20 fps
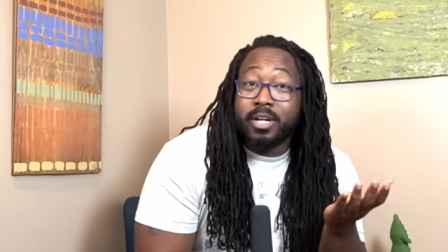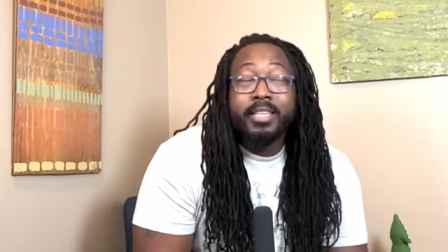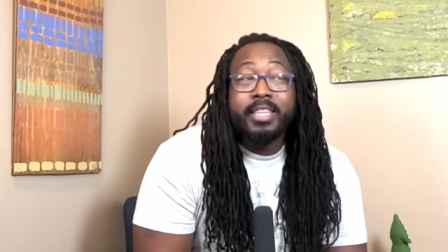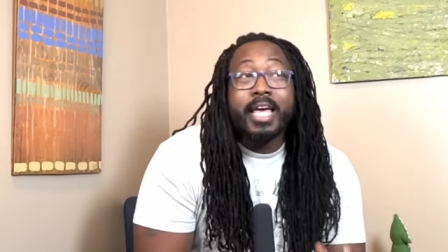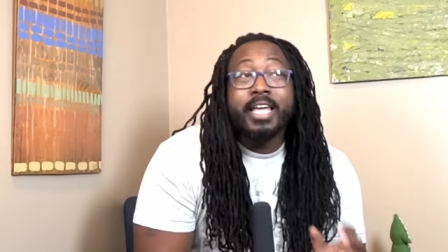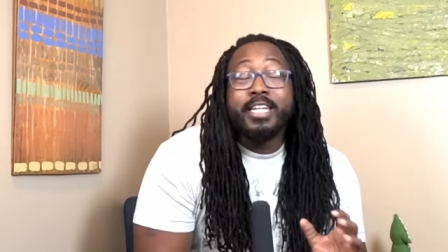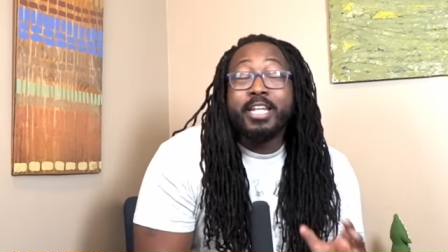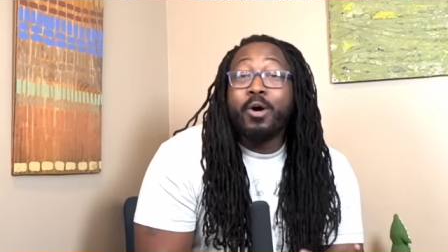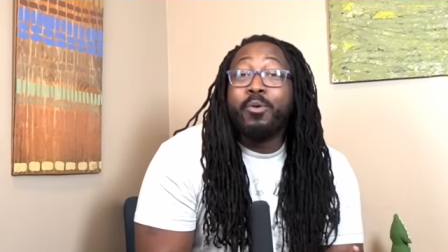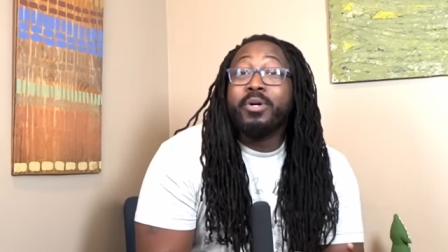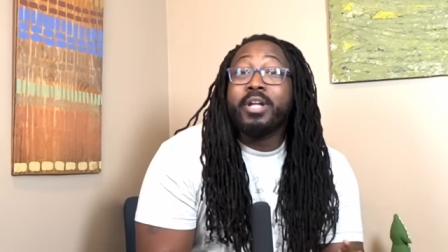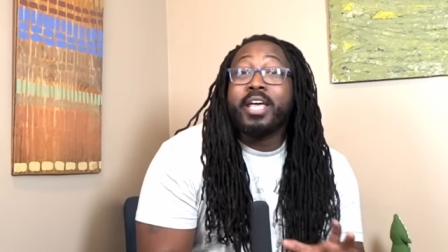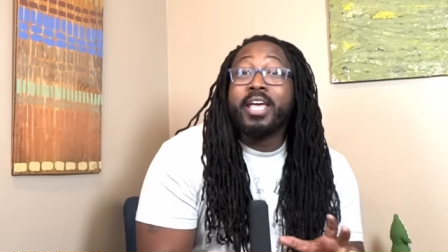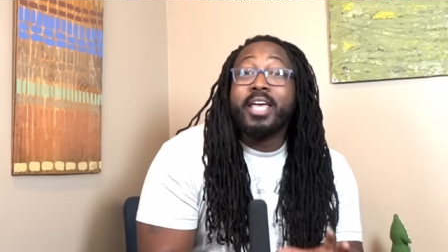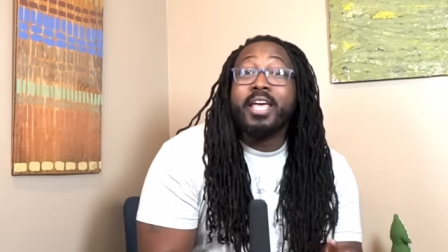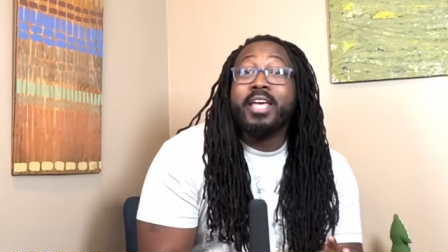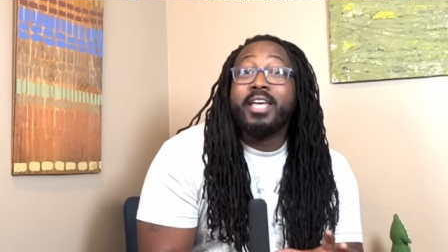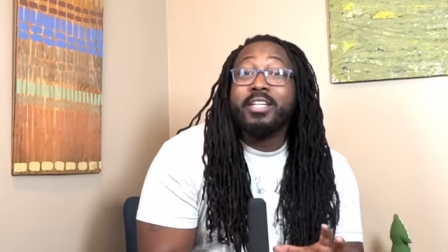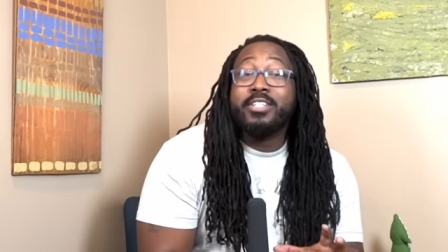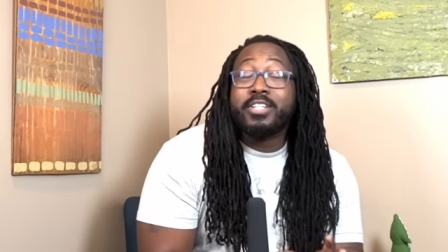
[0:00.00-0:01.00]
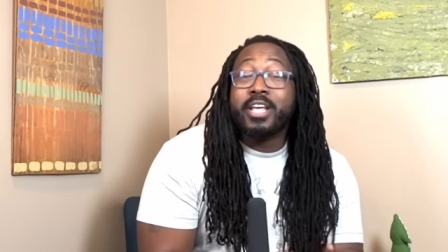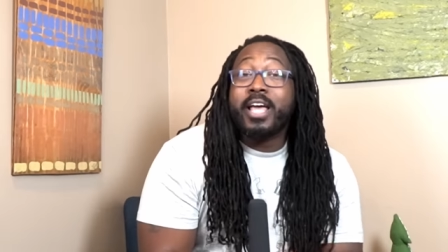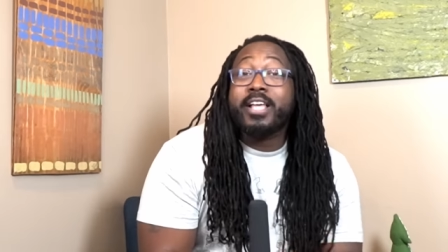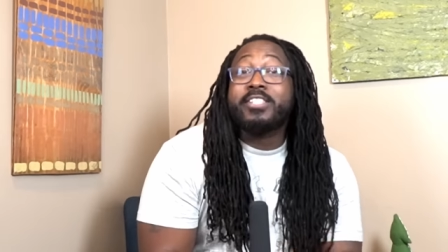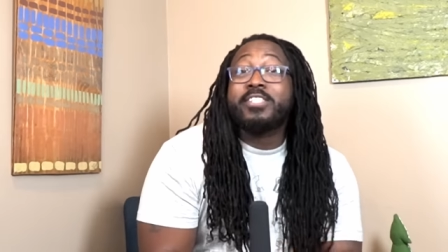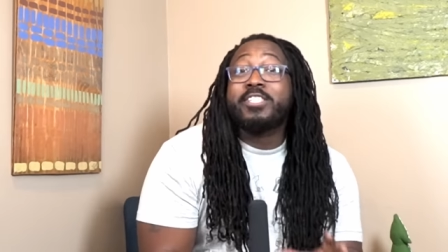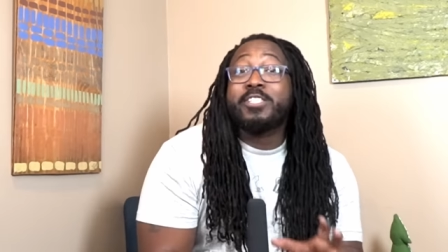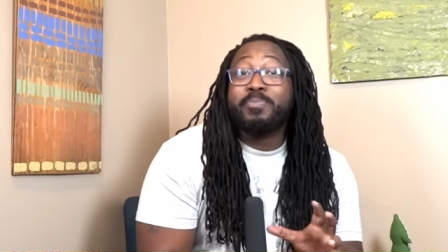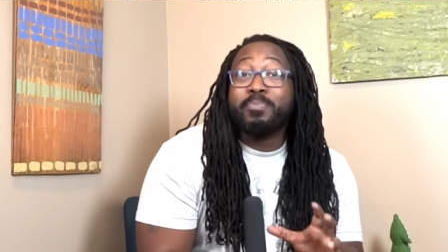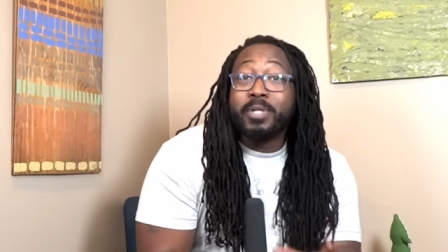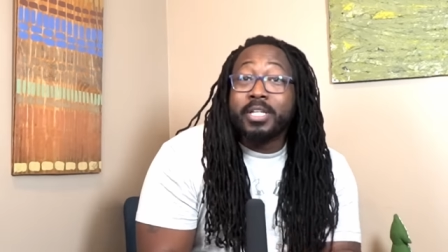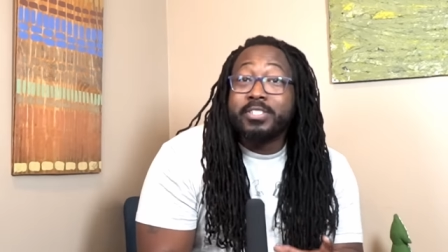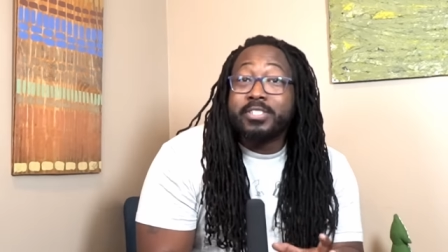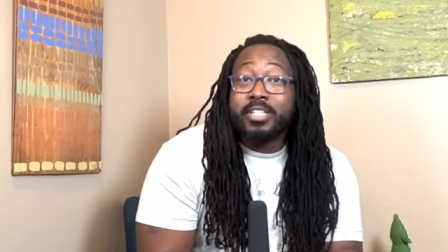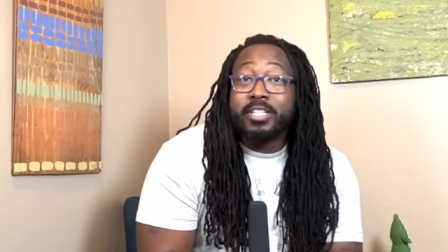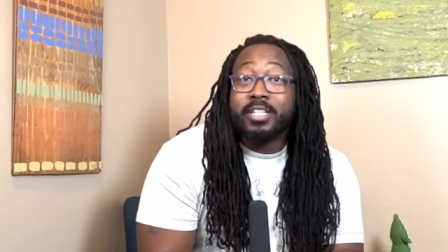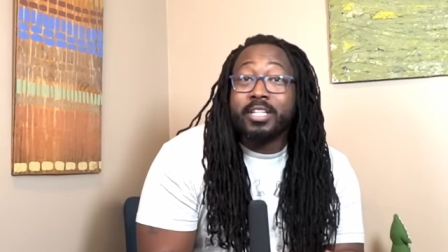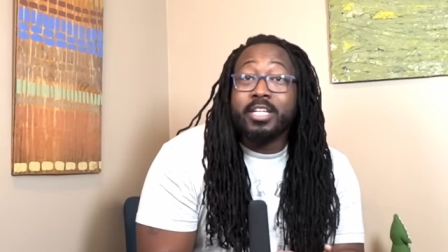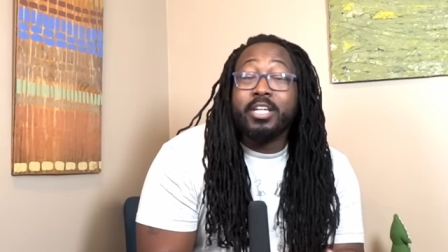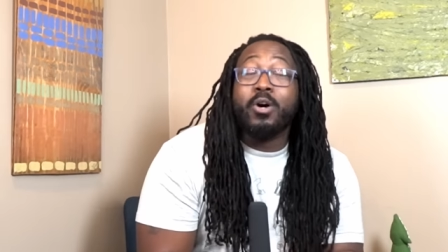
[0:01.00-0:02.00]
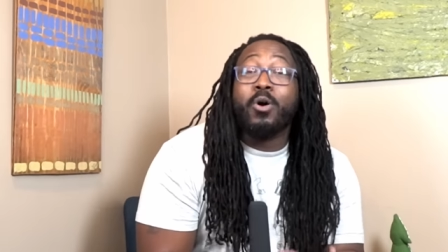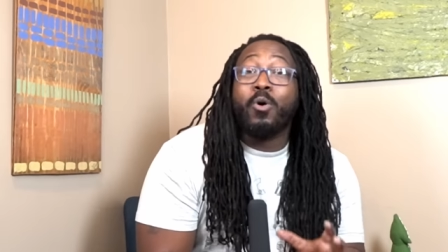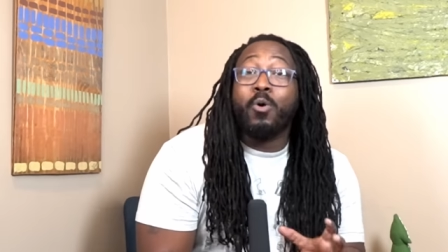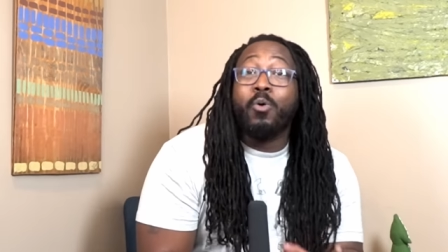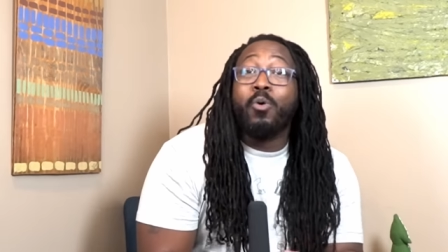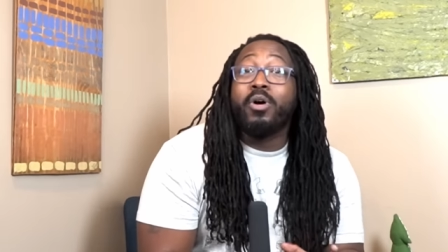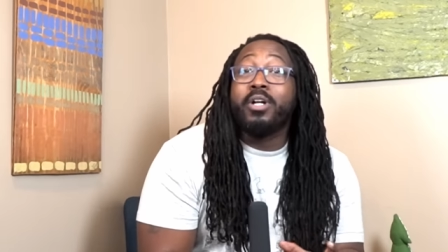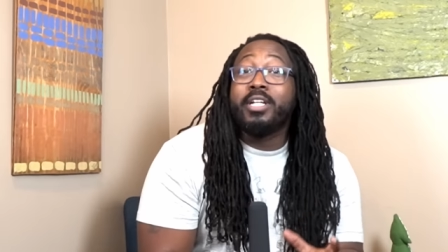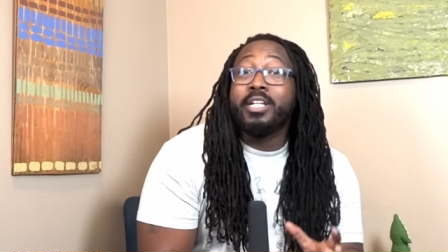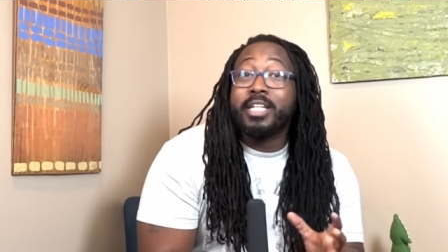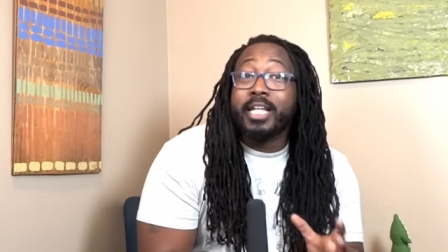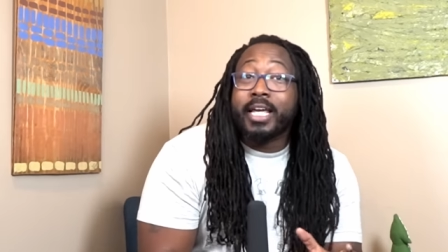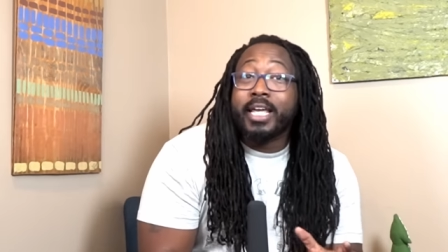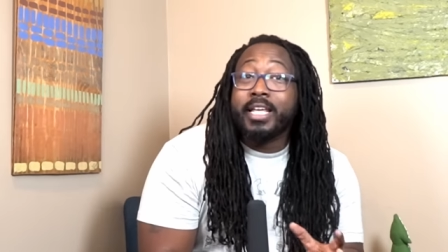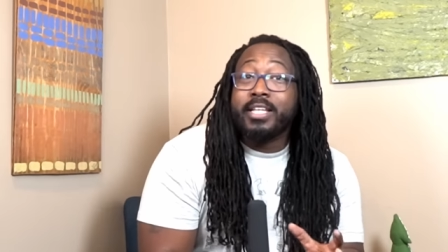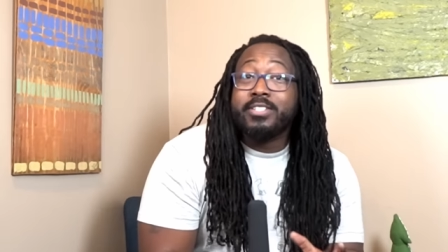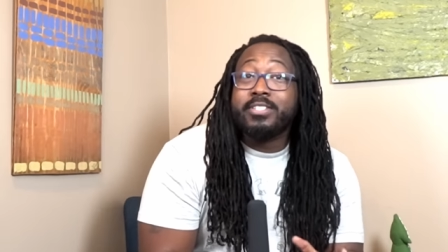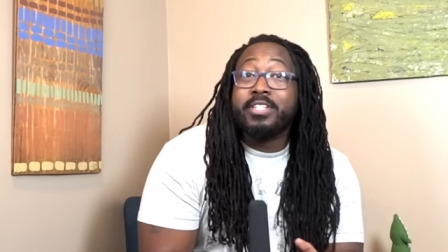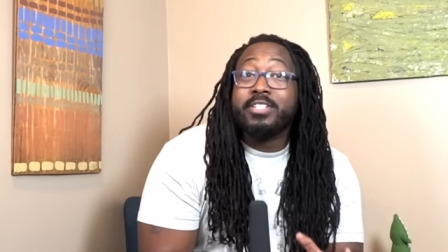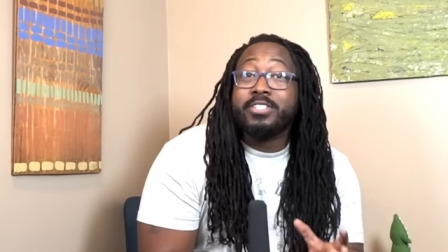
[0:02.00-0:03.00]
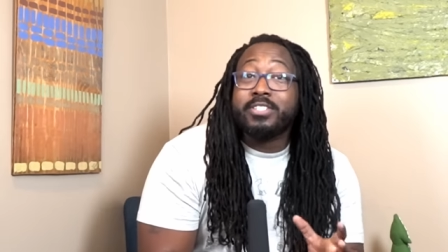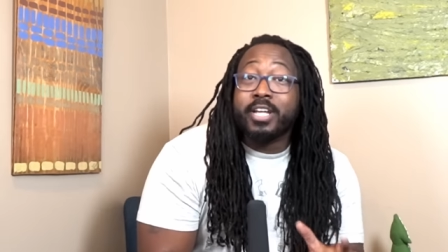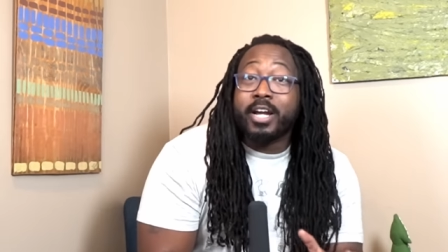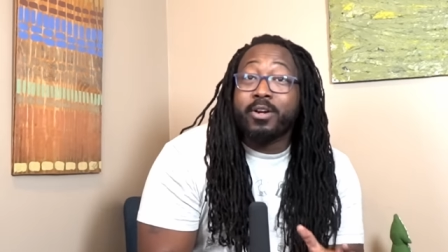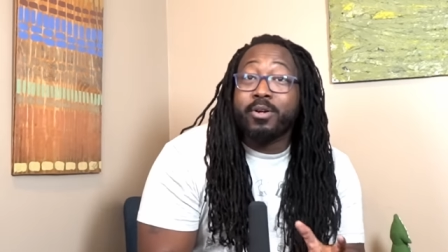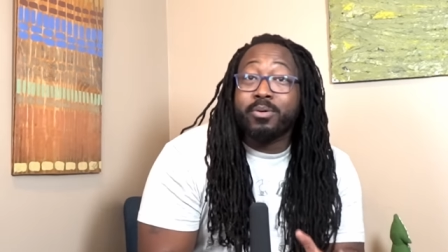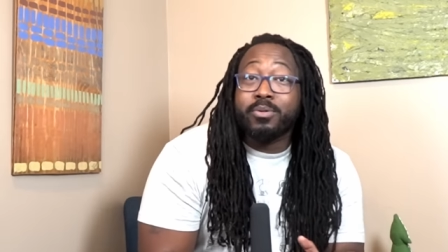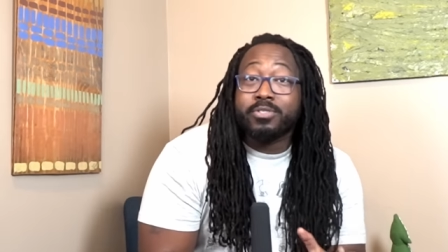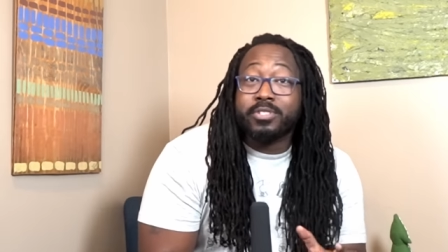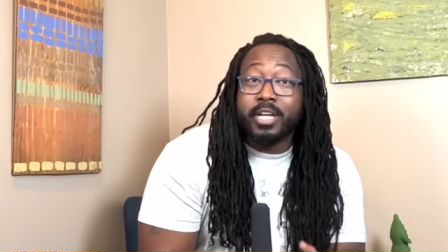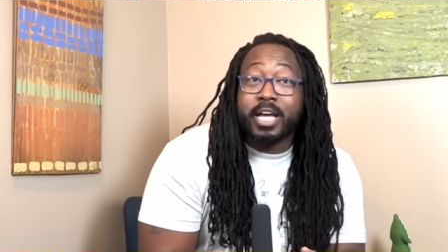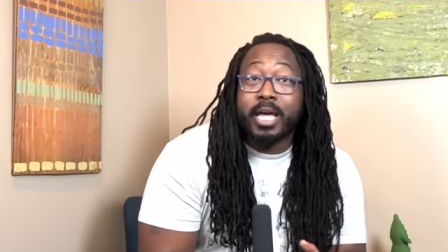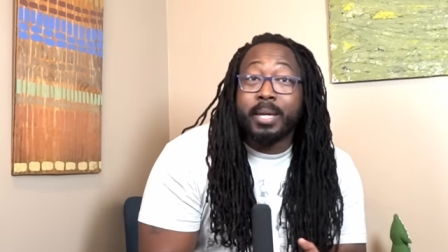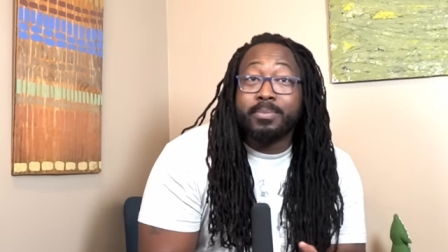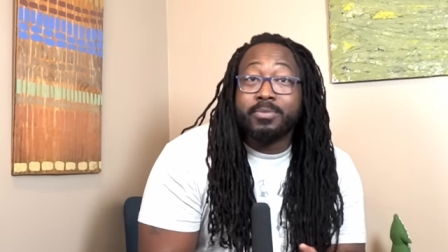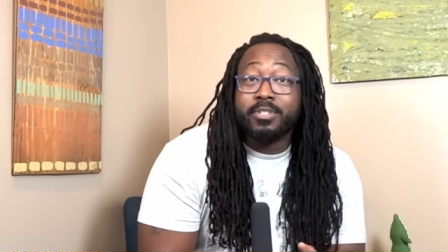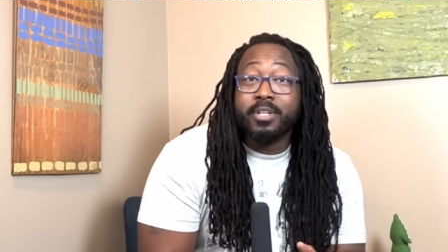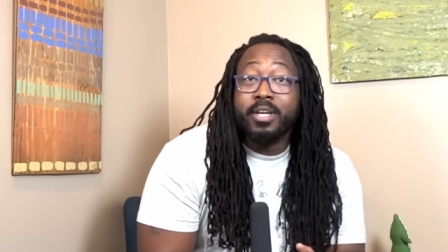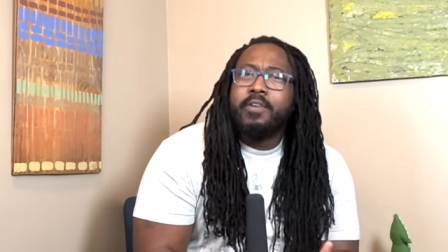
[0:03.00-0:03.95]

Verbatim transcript: They don't hinge explicitly on lazy stereotypes.